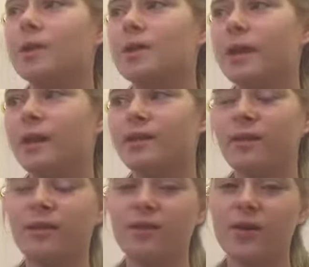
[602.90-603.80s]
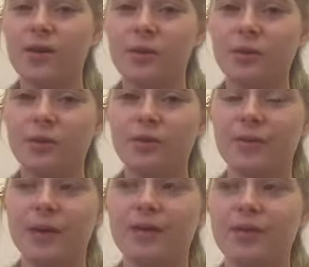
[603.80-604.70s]
miscellaneous things that I
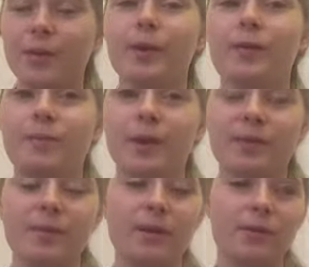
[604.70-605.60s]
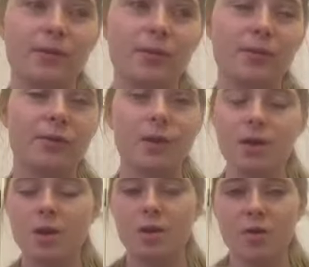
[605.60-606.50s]
used, basically pens, pencils,
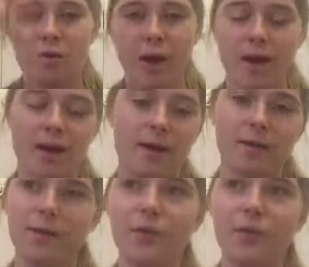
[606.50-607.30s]
whiteout.